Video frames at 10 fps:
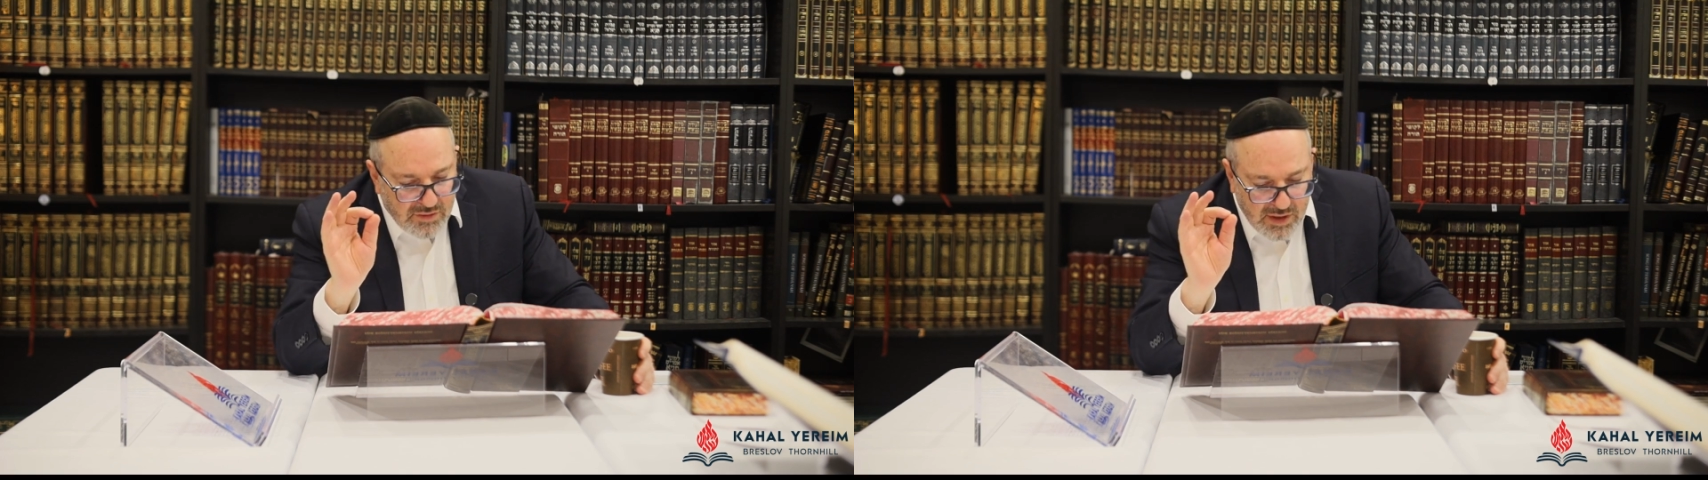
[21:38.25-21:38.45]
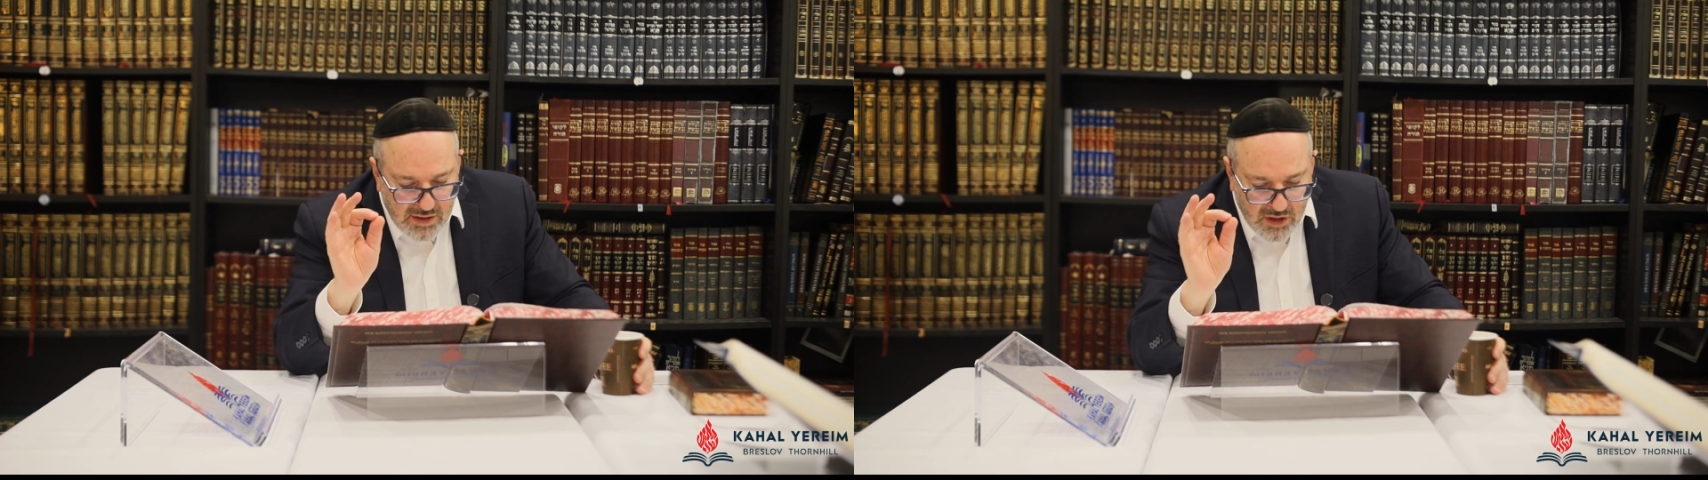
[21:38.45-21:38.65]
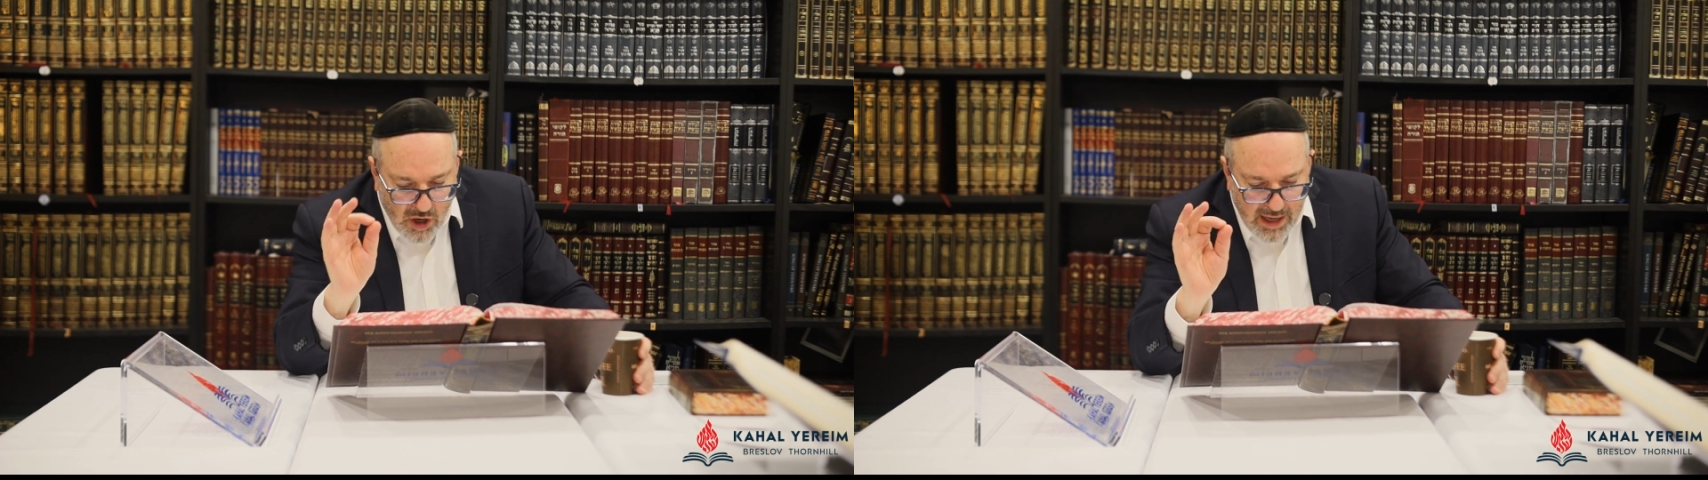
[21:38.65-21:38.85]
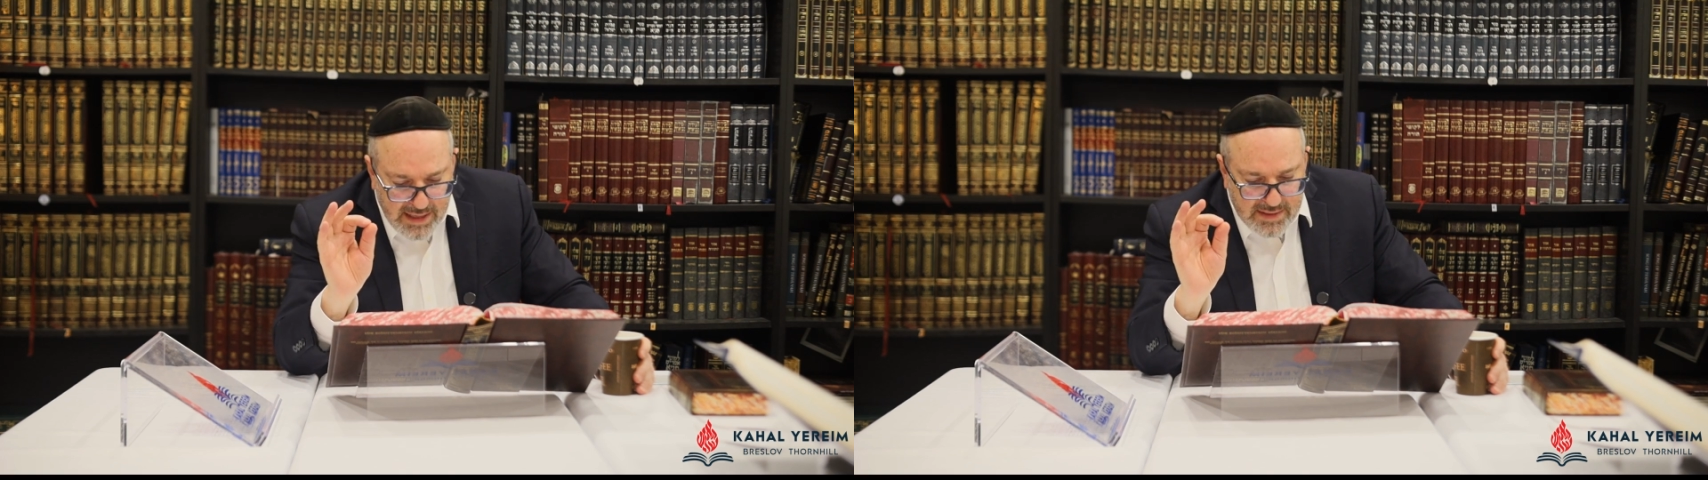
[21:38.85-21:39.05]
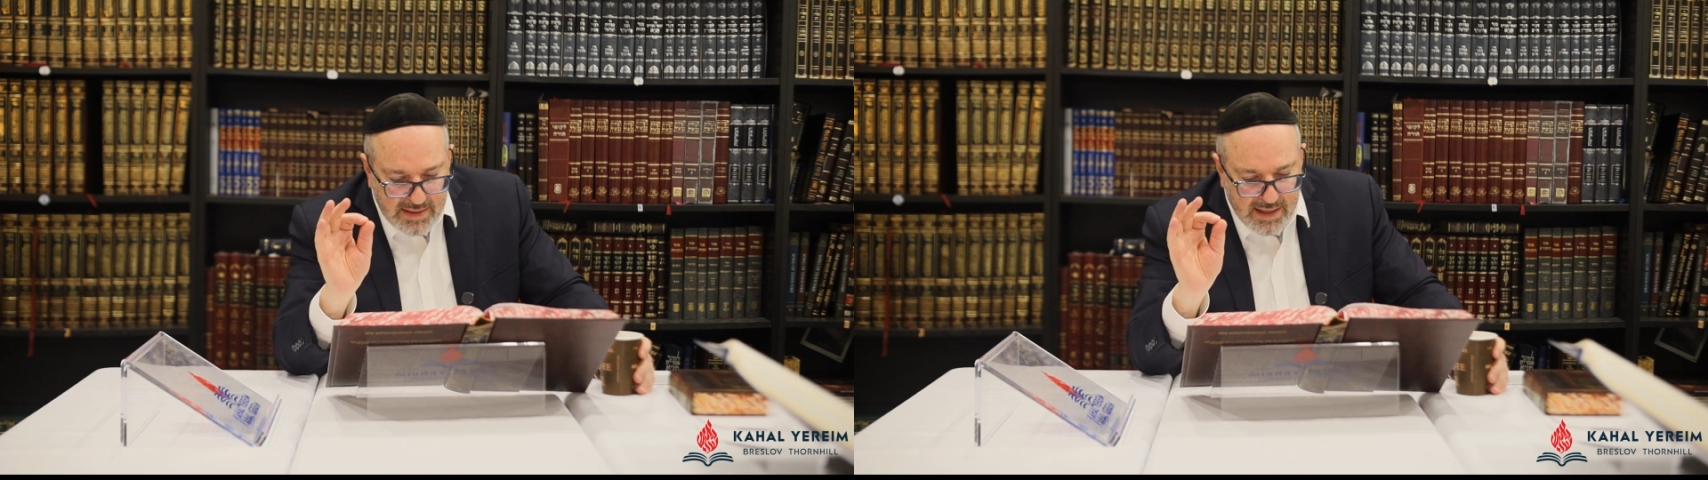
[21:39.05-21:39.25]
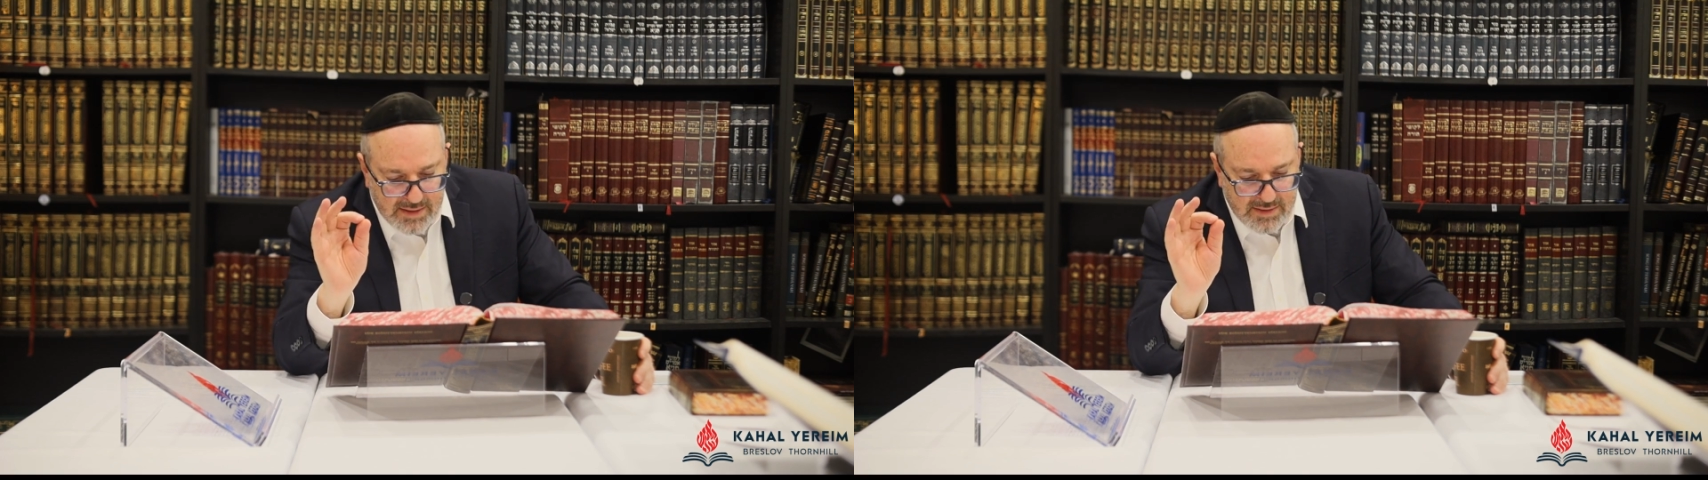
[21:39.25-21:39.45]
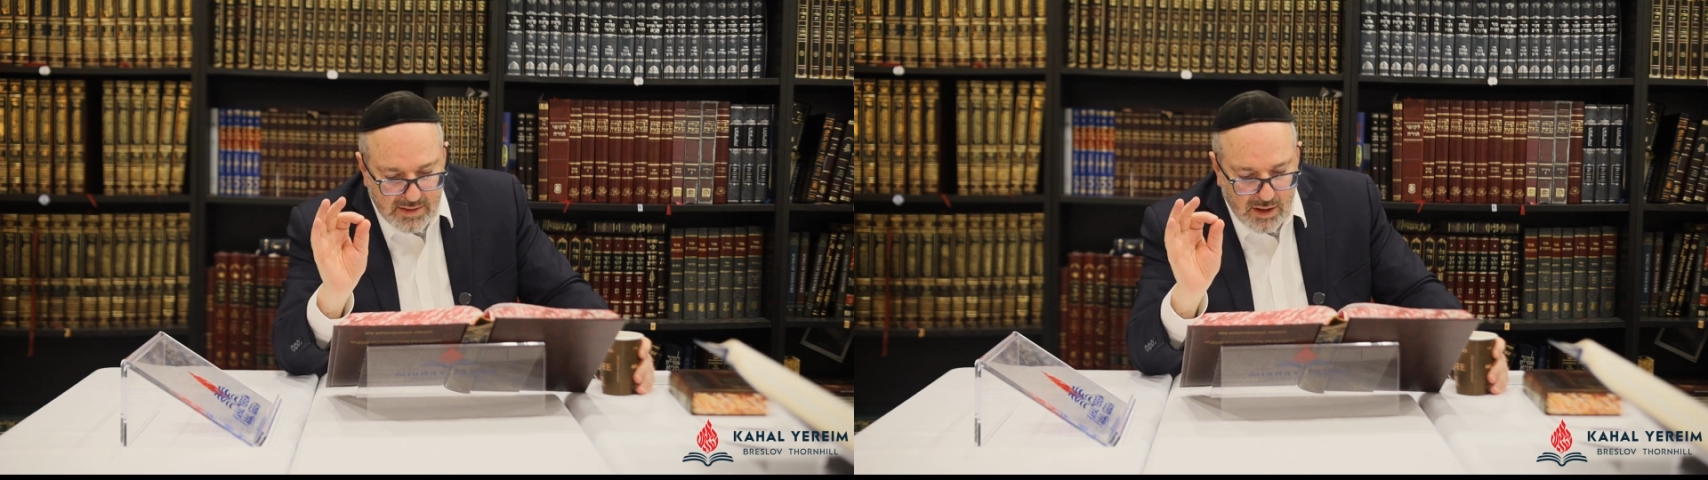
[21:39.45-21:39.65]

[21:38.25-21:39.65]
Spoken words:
denies it,